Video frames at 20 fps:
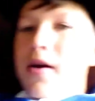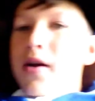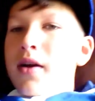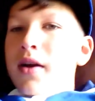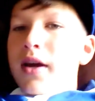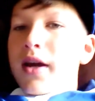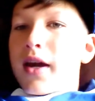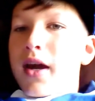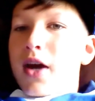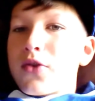Hey
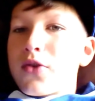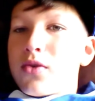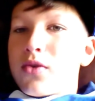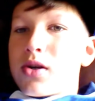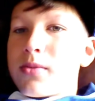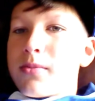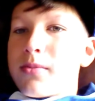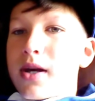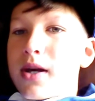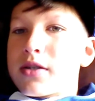guys, welcome
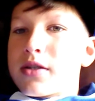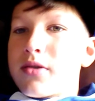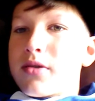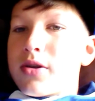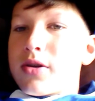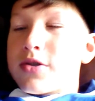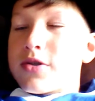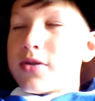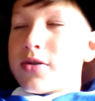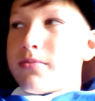back to our ch
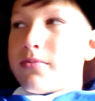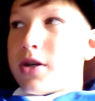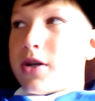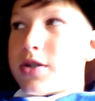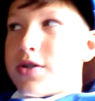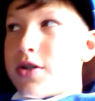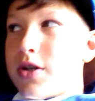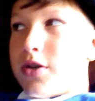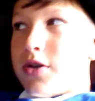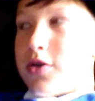my
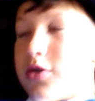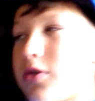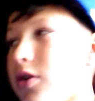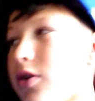channel.